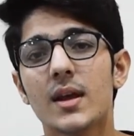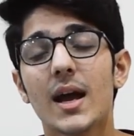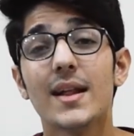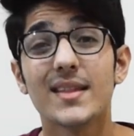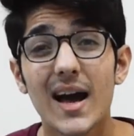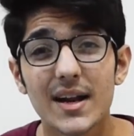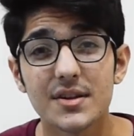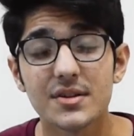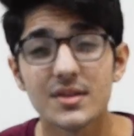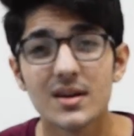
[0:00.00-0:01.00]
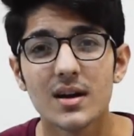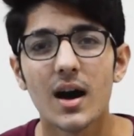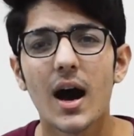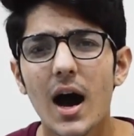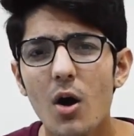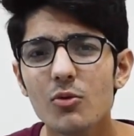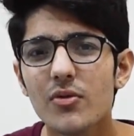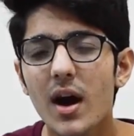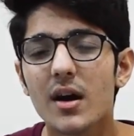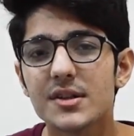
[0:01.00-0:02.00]
and that is how
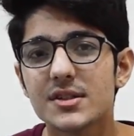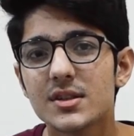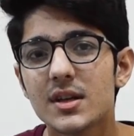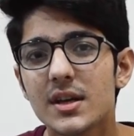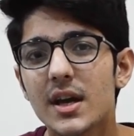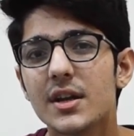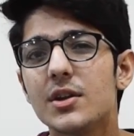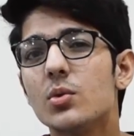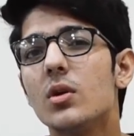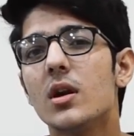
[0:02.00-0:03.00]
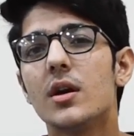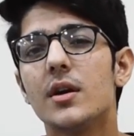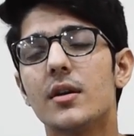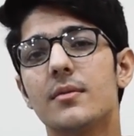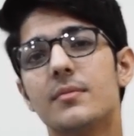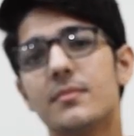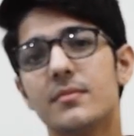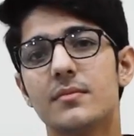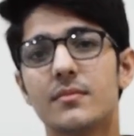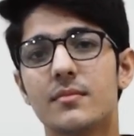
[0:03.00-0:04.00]
fast can you learn?
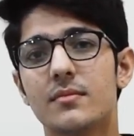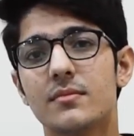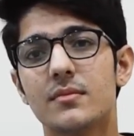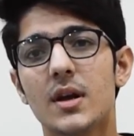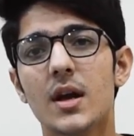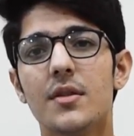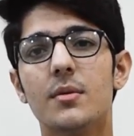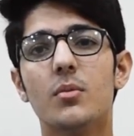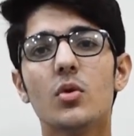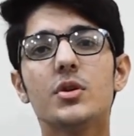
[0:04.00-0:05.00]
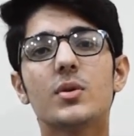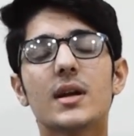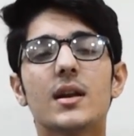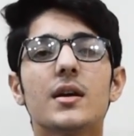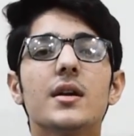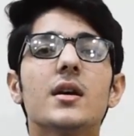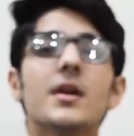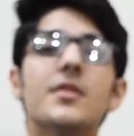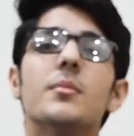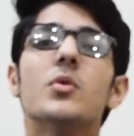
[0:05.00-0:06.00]
The more you can learn,
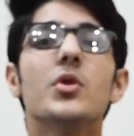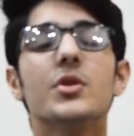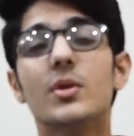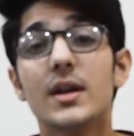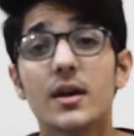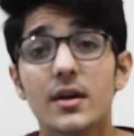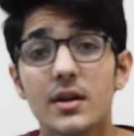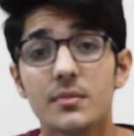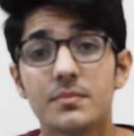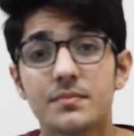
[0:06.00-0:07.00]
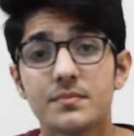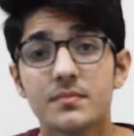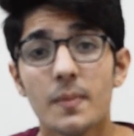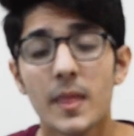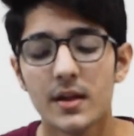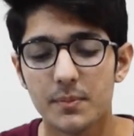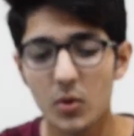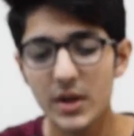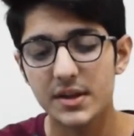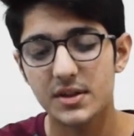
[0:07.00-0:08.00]
the more you can earn. The
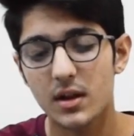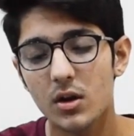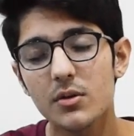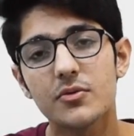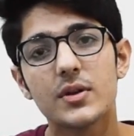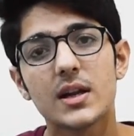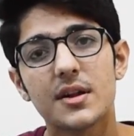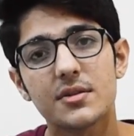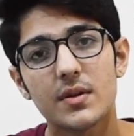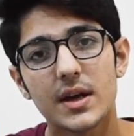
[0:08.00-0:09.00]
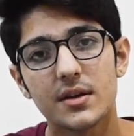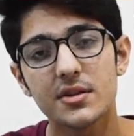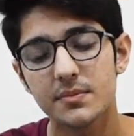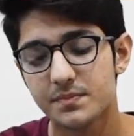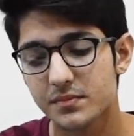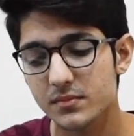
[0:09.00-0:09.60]
point is, a lot of freelance writers,